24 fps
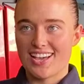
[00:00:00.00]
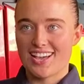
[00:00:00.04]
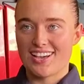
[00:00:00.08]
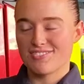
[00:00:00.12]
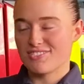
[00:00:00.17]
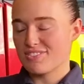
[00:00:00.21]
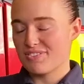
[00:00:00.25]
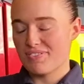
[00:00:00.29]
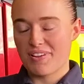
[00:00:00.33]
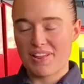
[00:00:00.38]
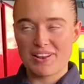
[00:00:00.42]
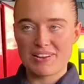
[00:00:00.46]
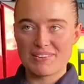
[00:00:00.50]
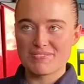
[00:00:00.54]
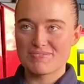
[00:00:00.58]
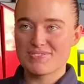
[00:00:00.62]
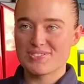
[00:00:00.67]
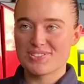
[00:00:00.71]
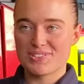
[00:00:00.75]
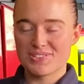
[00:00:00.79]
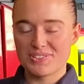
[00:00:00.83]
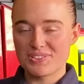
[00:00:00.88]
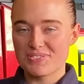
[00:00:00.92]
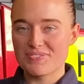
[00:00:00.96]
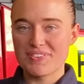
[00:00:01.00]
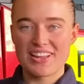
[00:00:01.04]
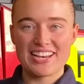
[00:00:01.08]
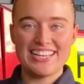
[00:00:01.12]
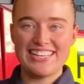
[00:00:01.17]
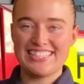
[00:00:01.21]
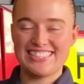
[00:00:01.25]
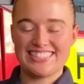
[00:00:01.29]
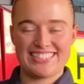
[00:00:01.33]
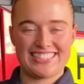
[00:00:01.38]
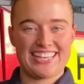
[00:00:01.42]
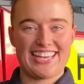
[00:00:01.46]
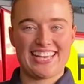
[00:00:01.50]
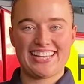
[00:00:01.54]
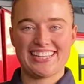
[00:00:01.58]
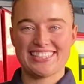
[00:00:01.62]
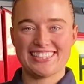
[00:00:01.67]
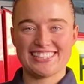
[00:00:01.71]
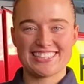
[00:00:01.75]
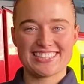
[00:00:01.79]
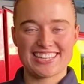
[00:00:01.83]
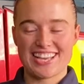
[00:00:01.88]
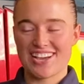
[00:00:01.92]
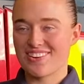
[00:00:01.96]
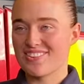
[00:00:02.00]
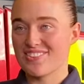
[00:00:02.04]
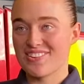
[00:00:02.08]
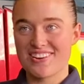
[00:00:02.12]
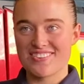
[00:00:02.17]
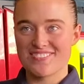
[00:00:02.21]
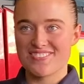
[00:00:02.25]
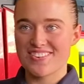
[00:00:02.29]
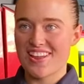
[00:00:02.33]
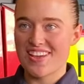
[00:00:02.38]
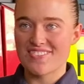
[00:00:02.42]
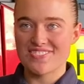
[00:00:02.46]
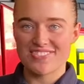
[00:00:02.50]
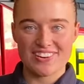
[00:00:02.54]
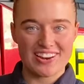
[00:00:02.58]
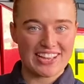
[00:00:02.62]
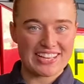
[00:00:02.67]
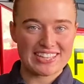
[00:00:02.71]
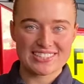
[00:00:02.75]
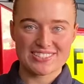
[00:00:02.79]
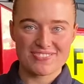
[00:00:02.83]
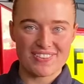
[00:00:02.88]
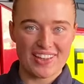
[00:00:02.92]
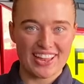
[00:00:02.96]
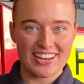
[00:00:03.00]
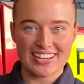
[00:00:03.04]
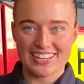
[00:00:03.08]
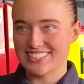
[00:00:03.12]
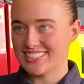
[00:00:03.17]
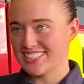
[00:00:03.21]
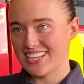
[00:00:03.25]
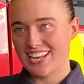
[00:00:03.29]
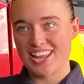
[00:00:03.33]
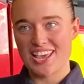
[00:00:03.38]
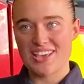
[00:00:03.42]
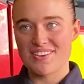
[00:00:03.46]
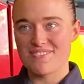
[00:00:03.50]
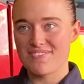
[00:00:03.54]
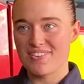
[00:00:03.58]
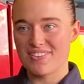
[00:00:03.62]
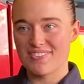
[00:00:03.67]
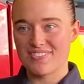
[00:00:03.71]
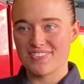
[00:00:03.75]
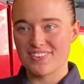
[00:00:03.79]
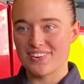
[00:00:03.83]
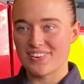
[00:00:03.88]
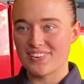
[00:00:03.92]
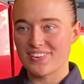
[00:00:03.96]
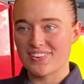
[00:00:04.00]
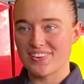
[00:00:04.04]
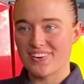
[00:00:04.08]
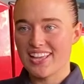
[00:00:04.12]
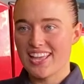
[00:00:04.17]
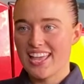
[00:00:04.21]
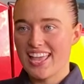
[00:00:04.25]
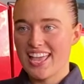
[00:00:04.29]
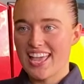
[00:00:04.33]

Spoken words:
I've developed so many skills that I would have never expected to learn before.